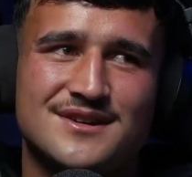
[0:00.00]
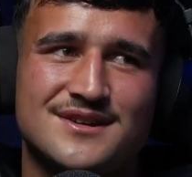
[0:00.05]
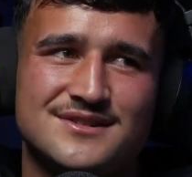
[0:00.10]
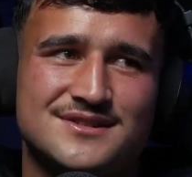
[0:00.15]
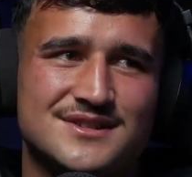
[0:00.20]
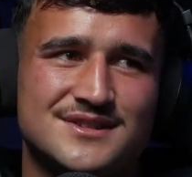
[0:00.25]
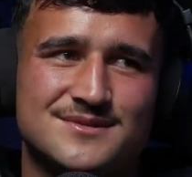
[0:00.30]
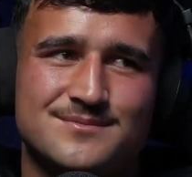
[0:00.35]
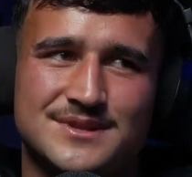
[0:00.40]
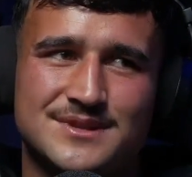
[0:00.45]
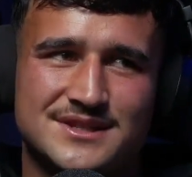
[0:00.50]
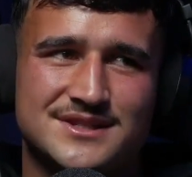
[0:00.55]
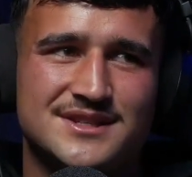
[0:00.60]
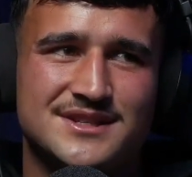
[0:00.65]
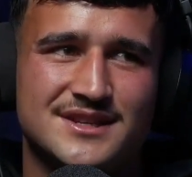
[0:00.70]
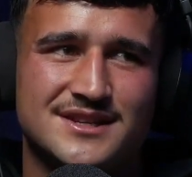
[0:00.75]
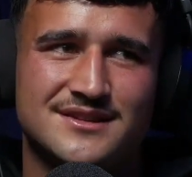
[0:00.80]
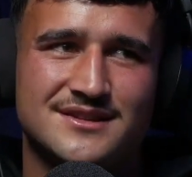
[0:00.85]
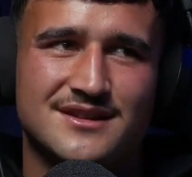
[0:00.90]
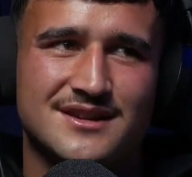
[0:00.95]
I was just a bit
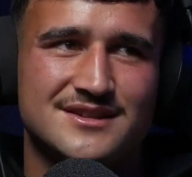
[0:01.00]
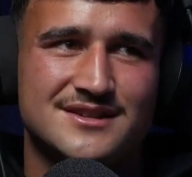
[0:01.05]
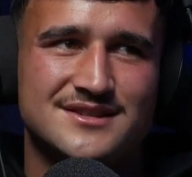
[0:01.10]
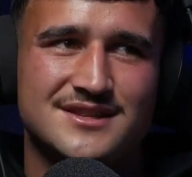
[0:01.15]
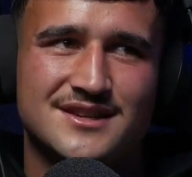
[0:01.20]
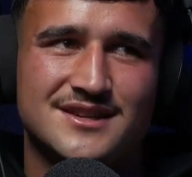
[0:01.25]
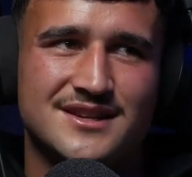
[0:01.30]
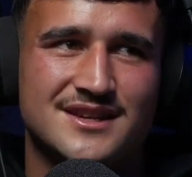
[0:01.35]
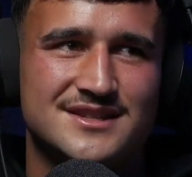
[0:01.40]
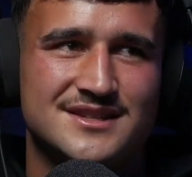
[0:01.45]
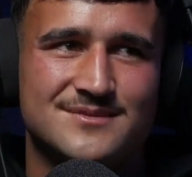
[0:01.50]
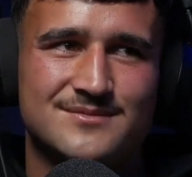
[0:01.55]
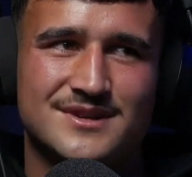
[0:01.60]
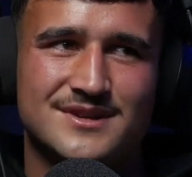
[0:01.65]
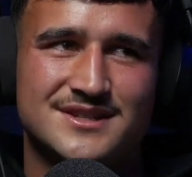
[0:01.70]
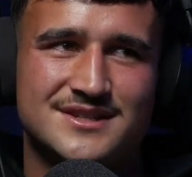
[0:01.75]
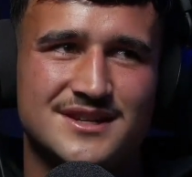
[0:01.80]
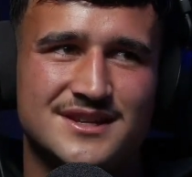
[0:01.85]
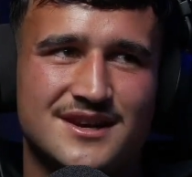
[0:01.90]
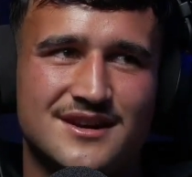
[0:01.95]
second guessing
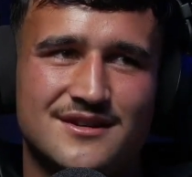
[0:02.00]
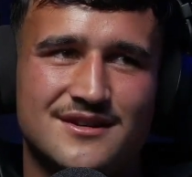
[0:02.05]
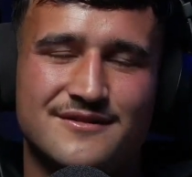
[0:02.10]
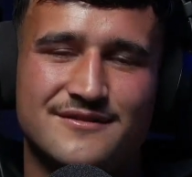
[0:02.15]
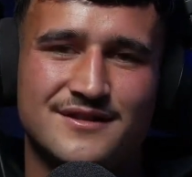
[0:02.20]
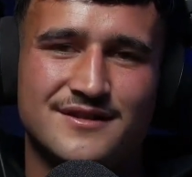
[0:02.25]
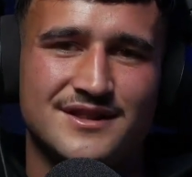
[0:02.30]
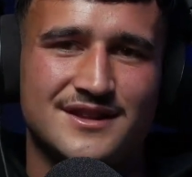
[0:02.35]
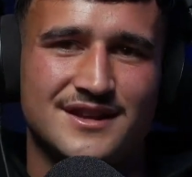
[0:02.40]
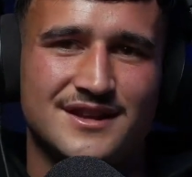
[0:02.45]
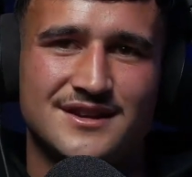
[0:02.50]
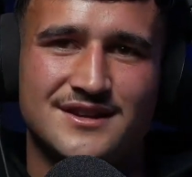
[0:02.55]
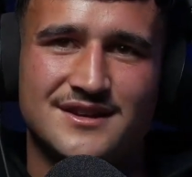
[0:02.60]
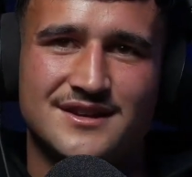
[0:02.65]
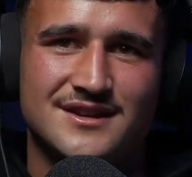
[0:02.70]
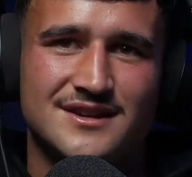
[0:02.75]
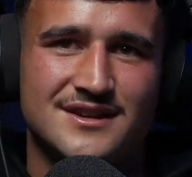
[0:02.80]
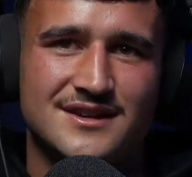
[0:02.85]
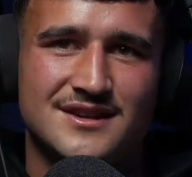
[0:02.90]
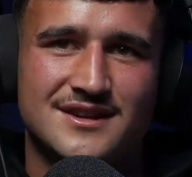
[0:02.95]
myself, and then
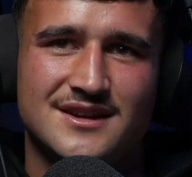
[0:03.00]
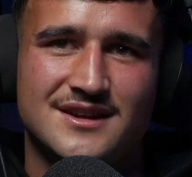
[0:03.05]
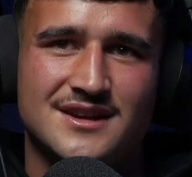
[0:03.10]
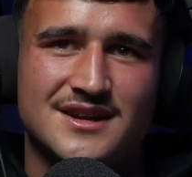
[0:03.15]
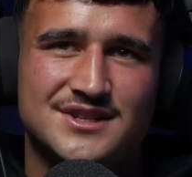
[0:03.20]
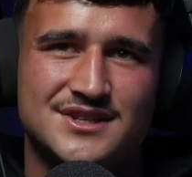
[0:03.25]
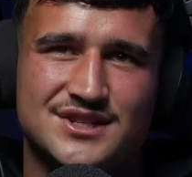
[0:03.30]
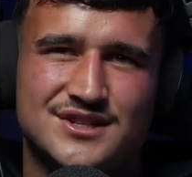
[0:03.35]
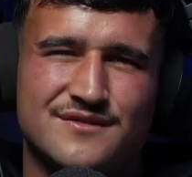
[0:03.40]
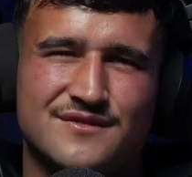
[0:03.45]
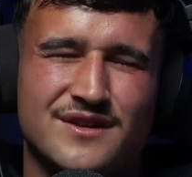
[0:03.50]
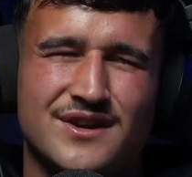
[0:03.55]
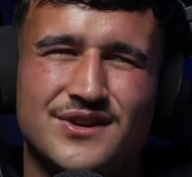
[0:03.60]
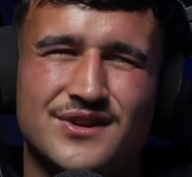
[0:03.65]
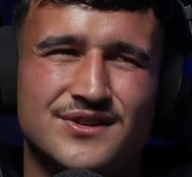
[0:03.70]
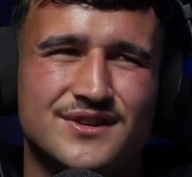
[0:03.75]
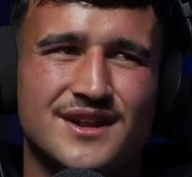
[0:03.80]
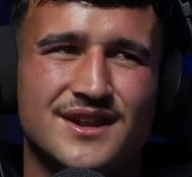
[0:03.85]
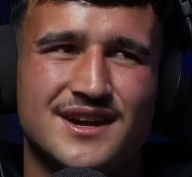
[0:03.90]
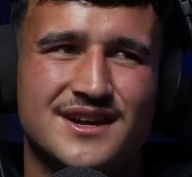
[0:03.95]
it just
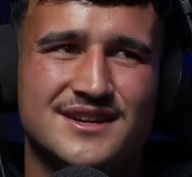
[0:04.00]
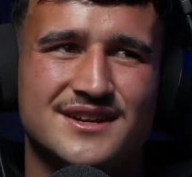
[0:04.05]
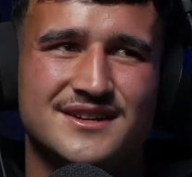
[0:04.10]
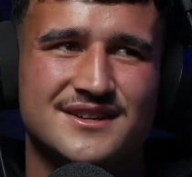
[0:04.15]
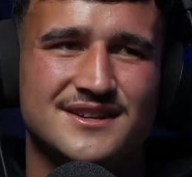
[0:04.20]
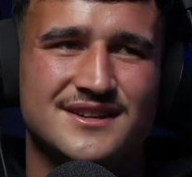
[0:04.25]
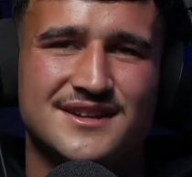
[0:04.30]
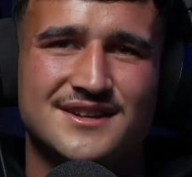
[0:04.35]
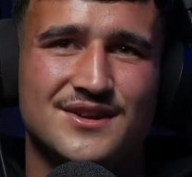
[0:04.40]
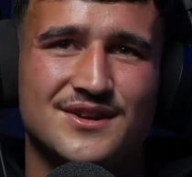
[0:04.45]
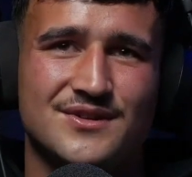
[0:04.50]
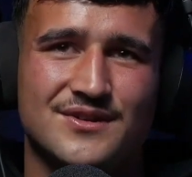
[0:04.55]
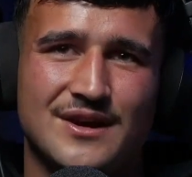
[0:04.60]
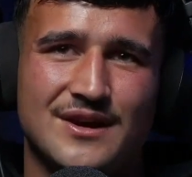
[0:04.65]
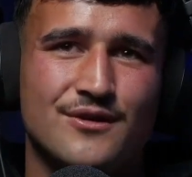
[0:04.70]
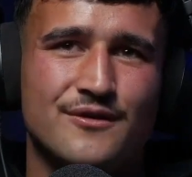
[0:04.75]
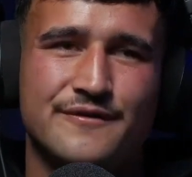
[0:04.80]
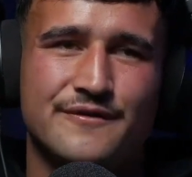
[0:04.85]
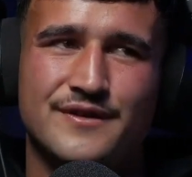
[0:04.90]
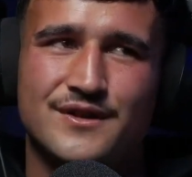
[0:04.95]
flowed like
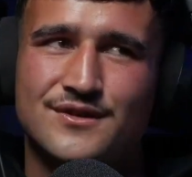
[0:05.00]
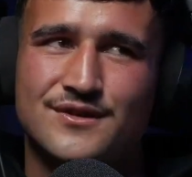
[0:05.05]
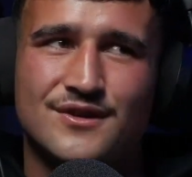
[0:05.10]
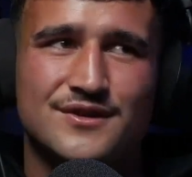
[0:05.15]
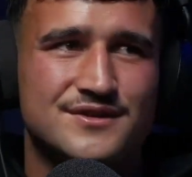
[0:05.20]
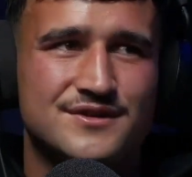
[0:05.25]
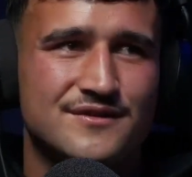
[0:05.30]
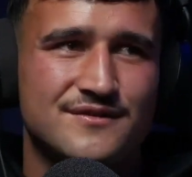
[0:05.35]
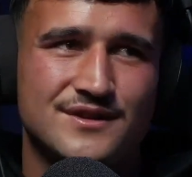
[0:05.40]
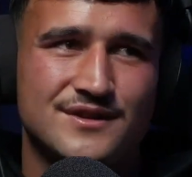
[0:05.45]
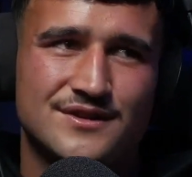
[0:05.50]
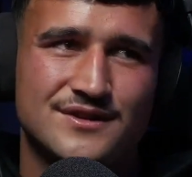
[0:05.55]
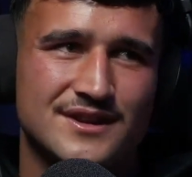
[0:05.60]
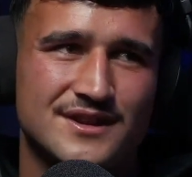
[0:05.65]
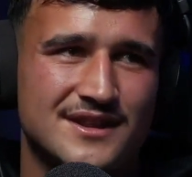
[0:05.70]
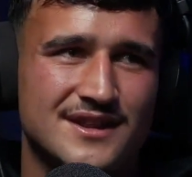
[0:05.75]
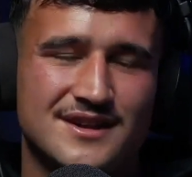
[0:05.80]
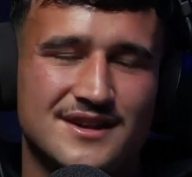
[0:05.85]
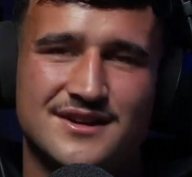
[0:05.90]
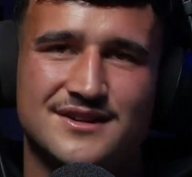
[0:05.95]
off field onto field,
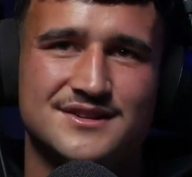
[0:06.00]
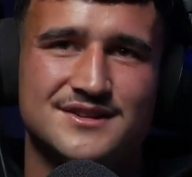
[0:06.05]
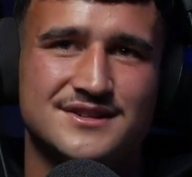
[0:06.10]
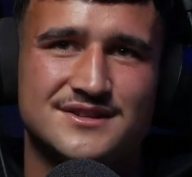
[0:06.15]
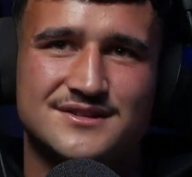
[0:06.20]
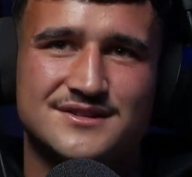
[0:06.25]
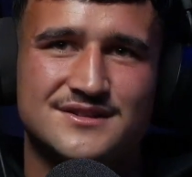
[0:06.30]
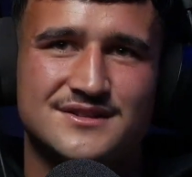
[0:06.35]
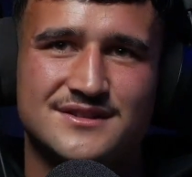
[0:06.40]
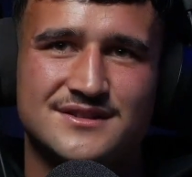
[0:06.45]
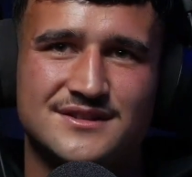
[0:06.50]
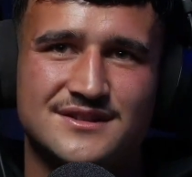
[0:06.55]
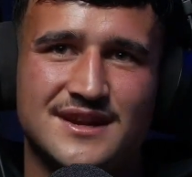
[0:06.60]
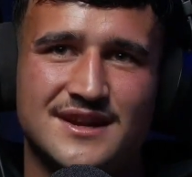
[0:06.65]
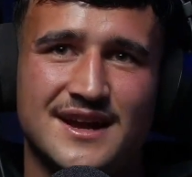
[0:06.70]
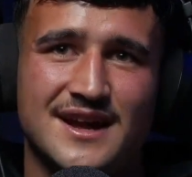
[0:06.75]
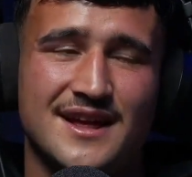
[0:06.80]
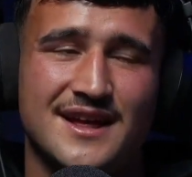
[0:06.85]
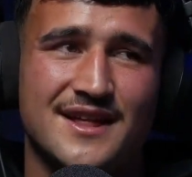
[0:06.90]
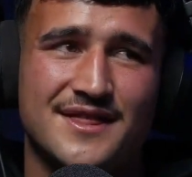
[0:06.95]
and then I
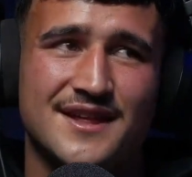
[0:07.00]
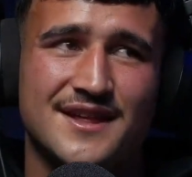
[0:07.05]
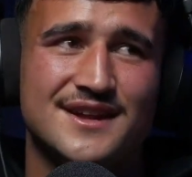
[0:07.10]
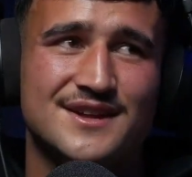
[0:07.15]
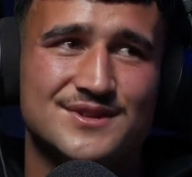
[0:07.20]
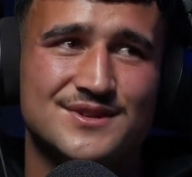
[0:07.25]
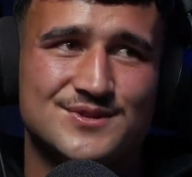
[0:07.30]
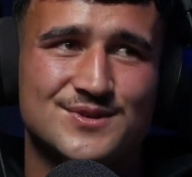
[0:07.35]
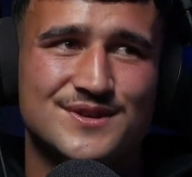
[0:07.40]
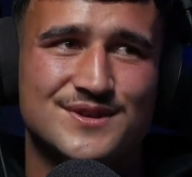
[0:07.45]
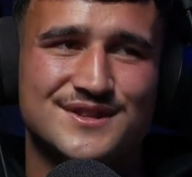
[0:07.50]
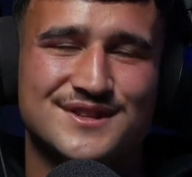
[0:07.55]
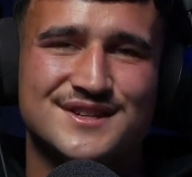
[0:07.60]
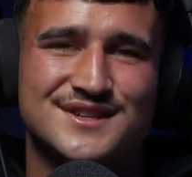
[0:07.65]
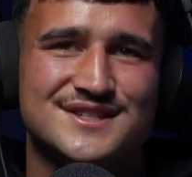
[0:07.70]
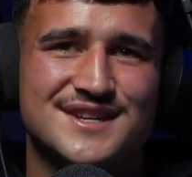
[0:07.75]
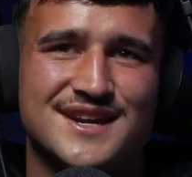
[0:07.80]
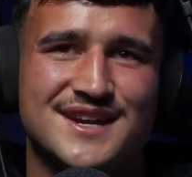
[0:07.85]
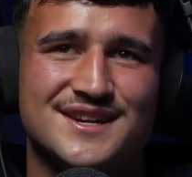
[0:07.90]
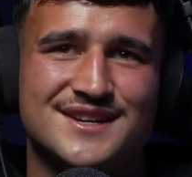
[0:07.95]
think it sort of
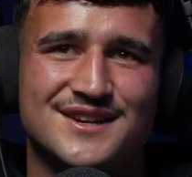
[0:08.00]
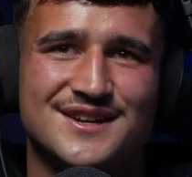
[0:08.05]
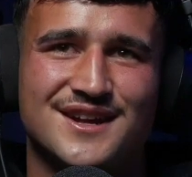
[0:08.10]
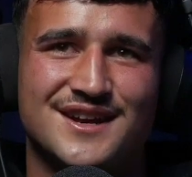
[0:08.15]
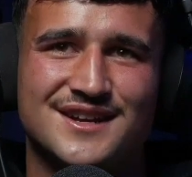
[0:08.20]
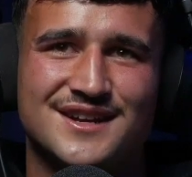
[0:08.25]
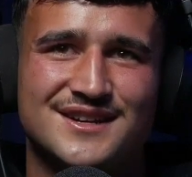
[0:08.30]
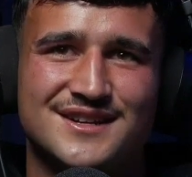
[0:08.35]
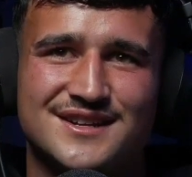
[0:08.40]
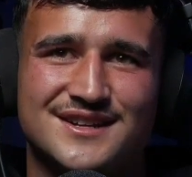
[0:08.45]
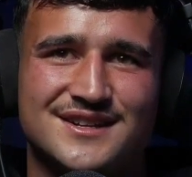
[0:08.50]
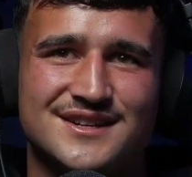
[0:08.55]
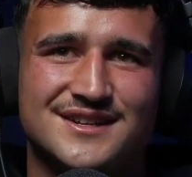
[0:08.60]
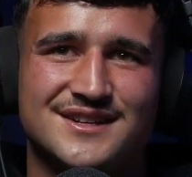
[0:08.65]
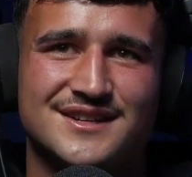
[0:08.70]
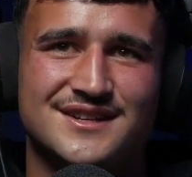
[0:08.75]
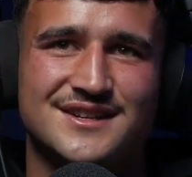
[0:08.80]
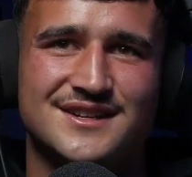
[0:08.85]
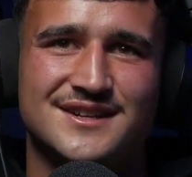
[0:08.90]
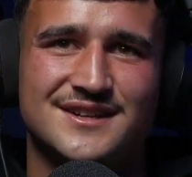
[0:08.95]
dictated like
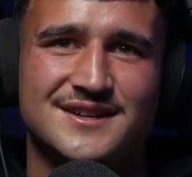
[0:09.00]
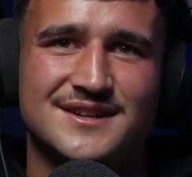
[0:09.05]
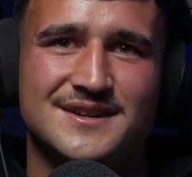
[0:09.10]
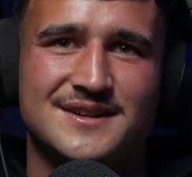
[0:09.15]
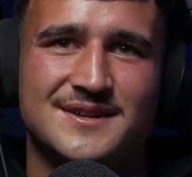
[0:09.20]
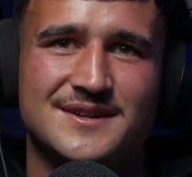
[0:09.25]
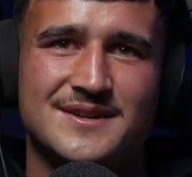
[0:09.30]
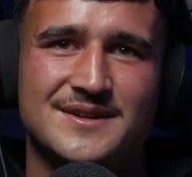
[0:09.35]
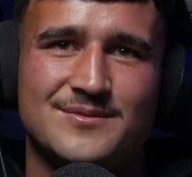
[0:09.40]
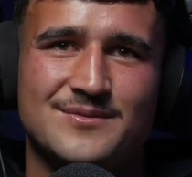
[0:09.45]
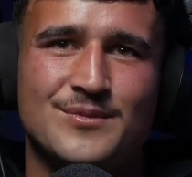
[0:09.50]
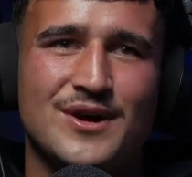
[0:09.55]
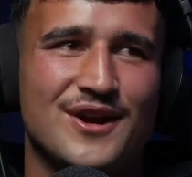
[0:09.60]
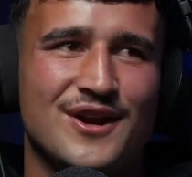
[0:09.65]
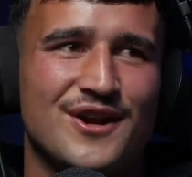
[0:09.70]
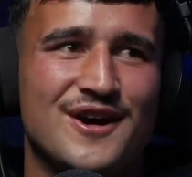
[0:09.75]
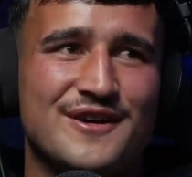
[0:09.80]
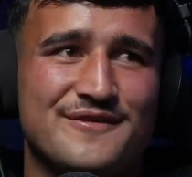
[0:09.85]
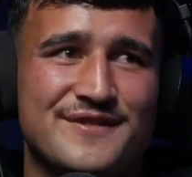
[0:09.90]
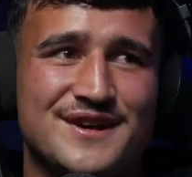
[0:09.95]
my
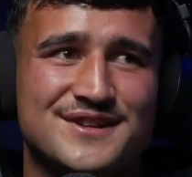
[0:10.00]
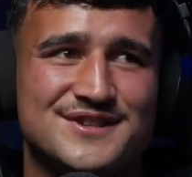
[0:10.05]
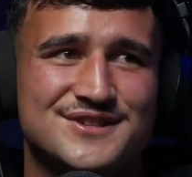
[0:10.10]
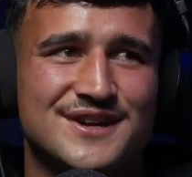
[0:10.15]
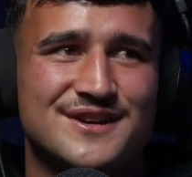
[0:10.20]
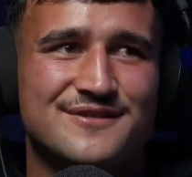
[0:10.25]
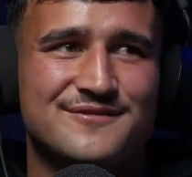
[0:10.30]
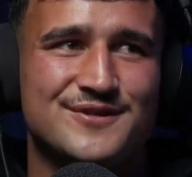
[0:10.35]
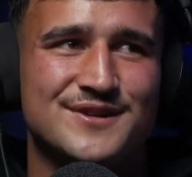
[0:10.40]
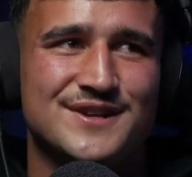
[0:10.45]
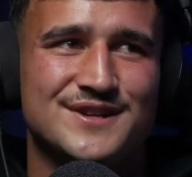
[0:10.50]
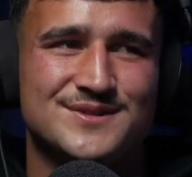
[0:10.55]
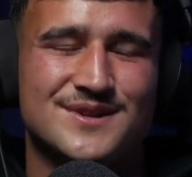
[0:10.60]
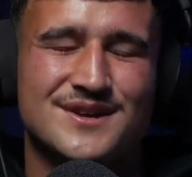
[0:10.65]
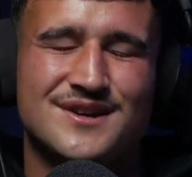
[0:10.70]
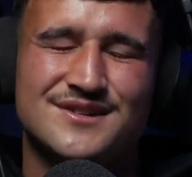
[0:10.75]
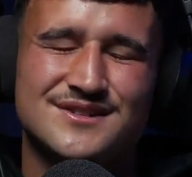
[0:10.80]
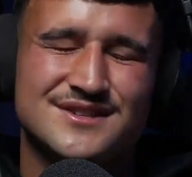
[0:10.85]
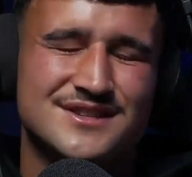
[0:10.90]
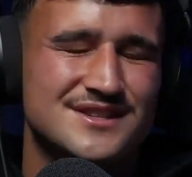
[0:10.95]
life outside of footy as
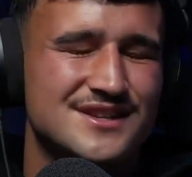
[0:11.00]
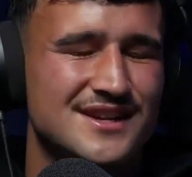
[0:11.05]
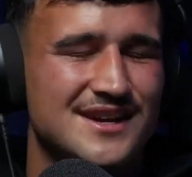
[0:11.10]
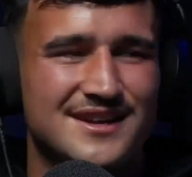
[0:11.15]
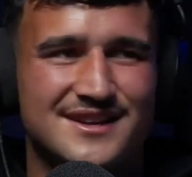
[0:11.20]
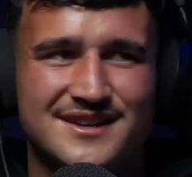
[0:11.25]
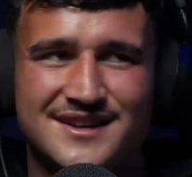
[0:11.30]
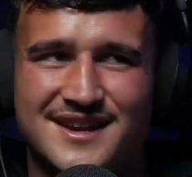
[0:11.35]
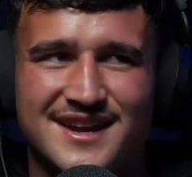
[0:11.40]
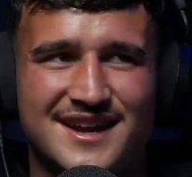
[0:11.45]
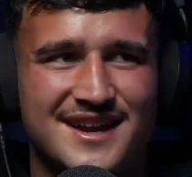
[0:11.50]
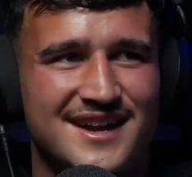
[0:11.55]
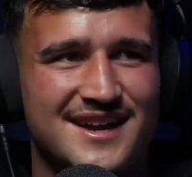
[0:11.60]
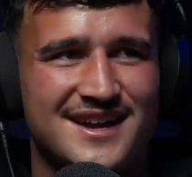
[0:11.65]
well. I was just like, nah,